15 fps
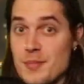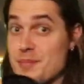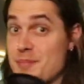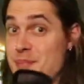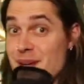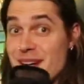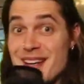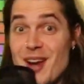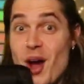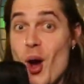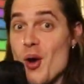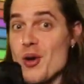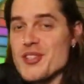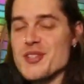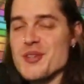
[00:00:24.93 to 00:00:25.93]
But
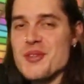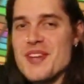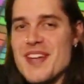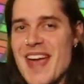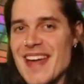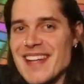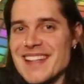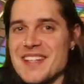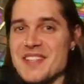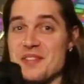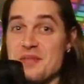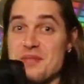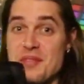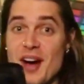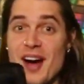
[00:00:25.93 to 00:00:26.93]
also the endless
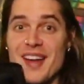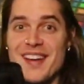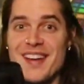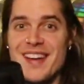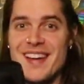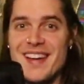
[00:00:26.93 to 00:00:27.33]
fun.